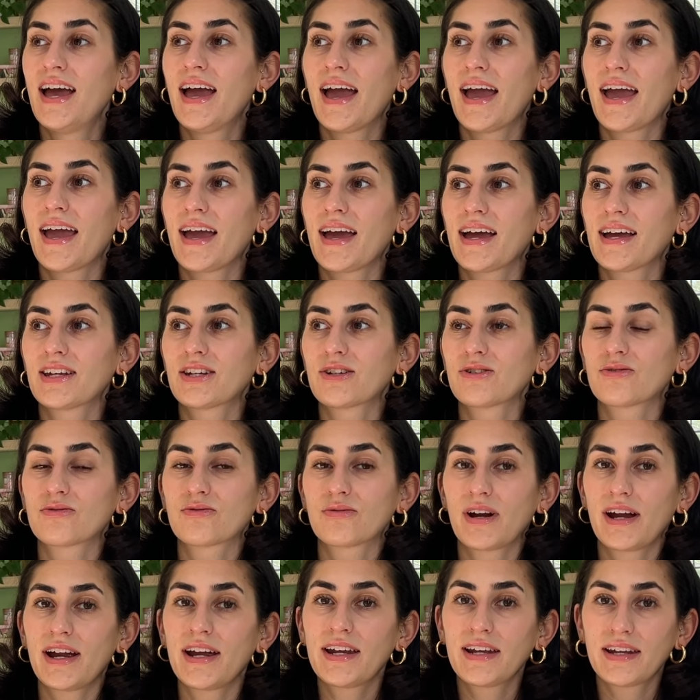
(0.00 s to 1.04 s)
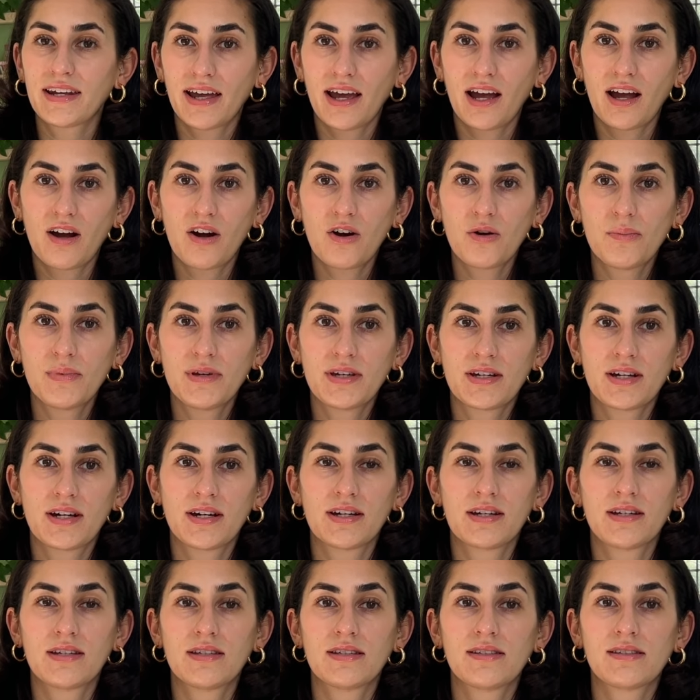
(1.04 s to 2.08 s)
And right now,
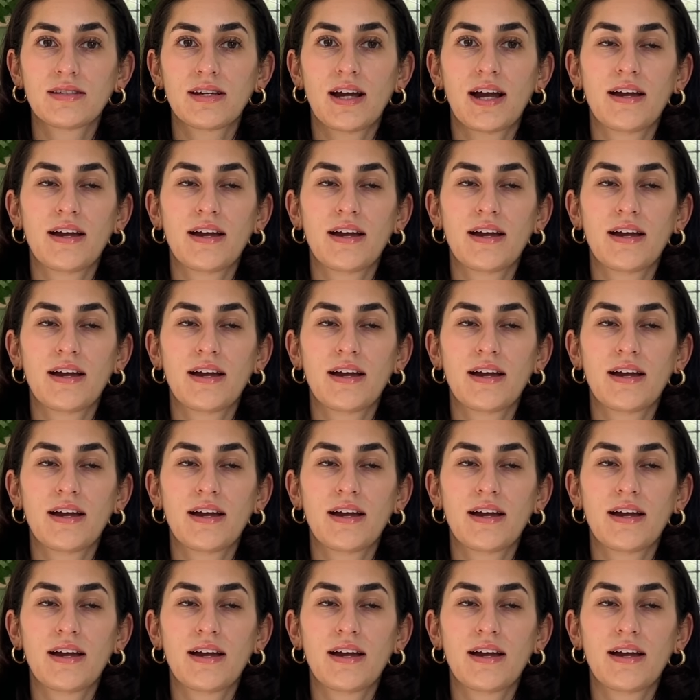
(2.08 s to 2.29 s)
because